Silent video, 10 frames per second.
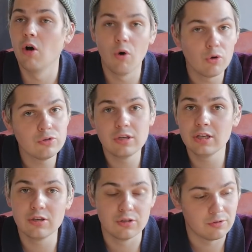All you need
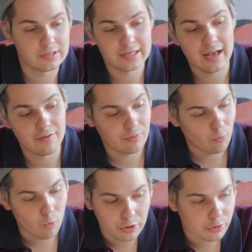to do is have
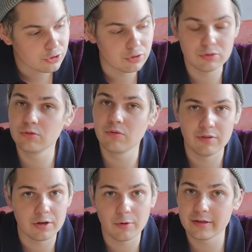1 or 2
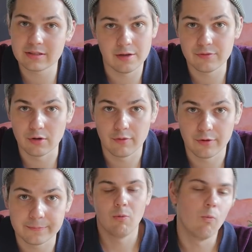vinaigrettes left over,